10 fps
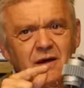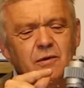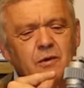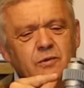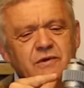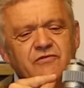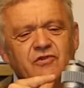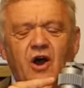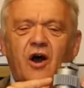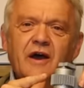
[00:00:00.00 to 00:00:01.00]
now what
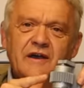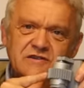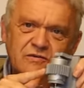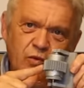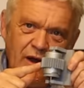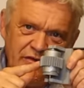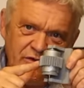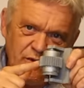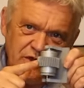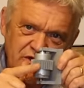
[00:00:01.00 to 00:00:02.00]
we've got is a
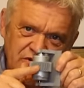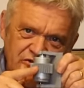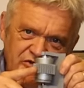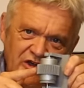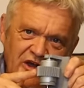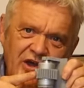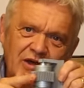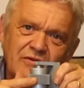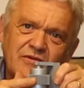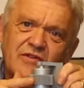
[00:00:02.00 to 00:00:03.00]
way that we can
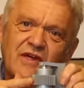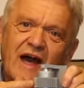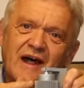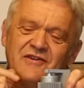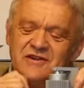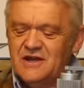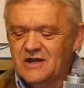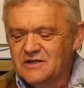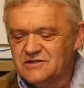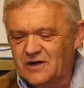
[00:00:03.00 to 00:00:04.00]
turn that.
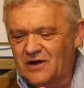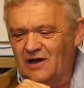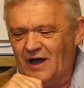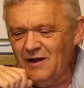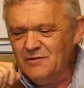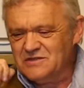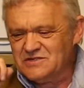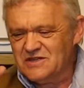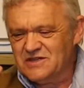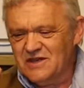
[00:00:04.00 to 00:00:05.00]
So I
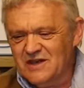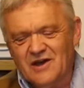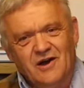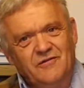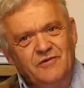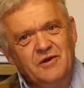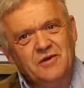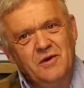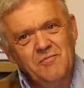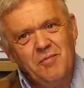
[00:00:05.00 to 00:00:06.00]
was thinking of
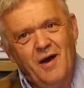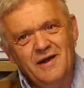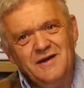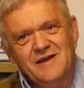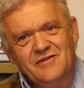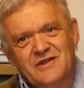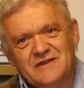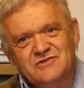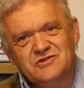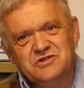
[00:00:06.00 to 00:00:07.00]
combining
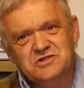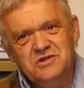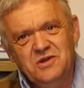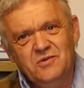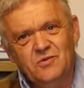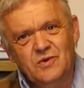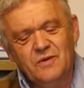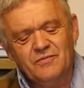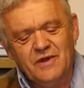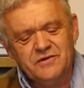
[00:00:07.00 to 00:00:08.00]
these
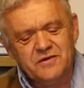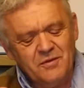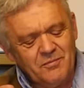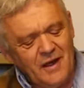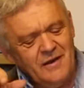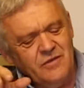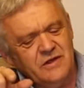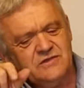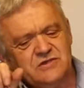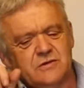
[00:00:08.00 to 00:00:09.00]
two. Now to
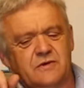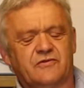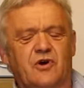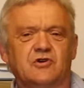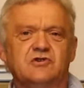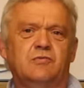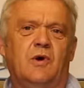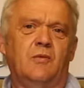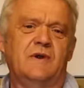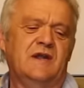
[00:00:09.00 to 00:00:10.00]
combine these two, of course,
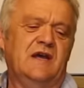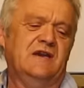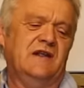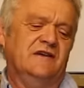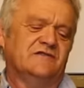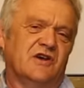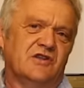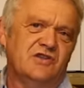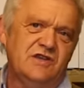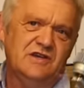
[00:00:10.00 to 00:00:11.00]
what we need is
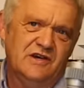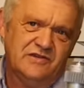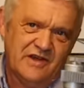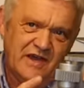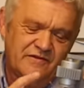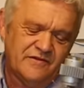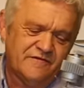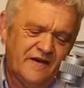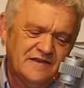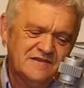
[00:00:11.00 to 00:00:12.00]
a gear to
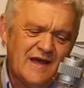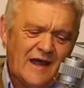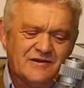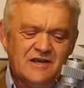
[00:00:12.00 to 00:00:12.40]
interface